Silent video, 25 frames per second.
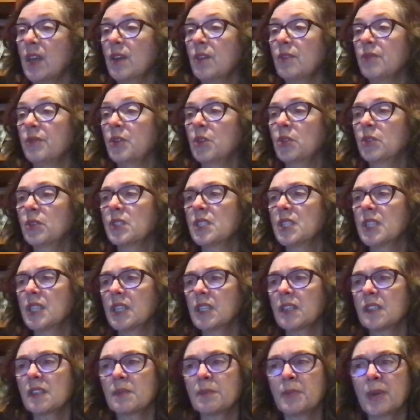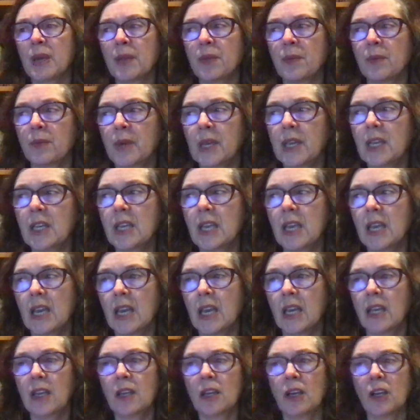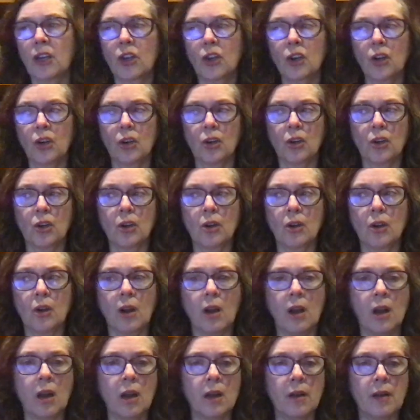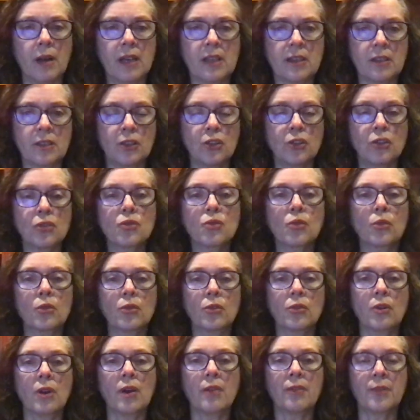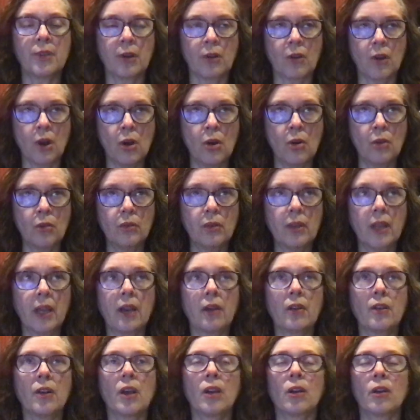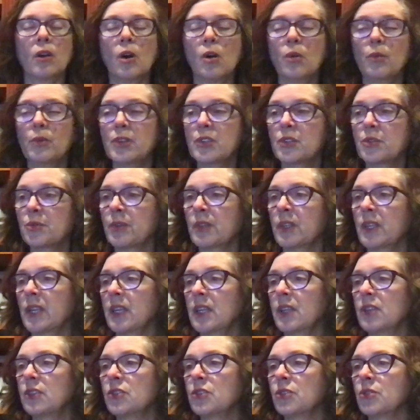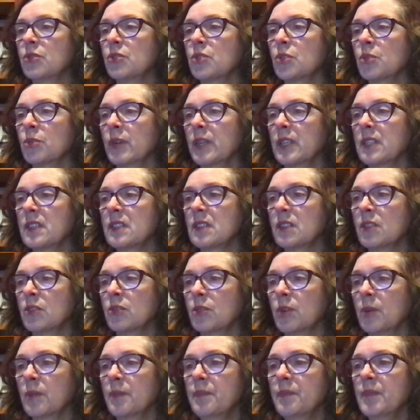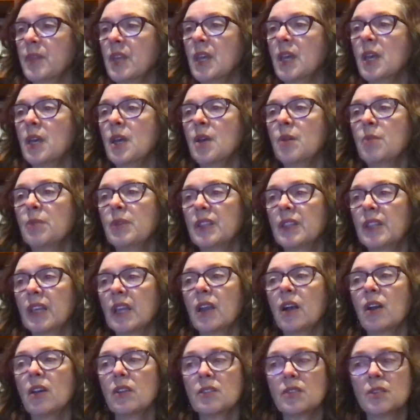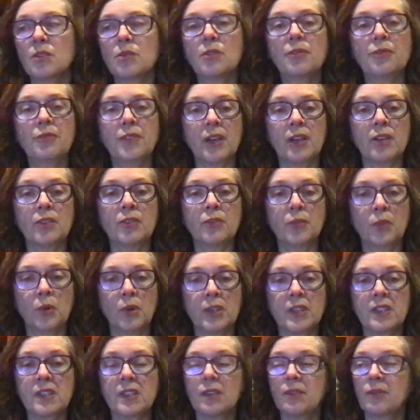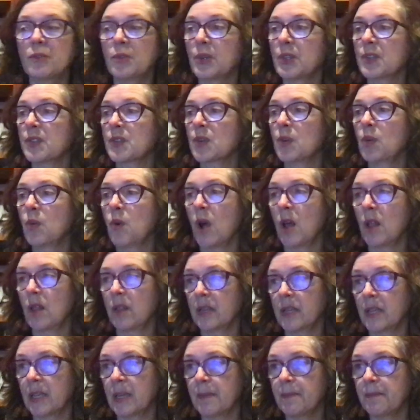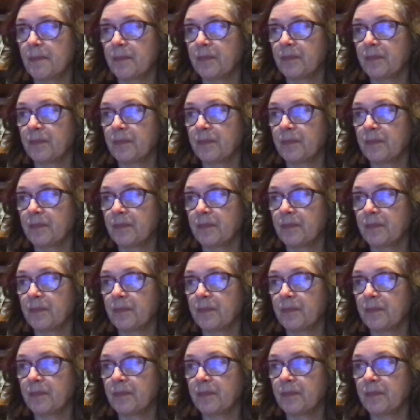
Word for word: Vocal tics, by the way, can occur uh, as a disorder of their own. They are not always related to Tourette syndrome, but they also affect voice and voice quality.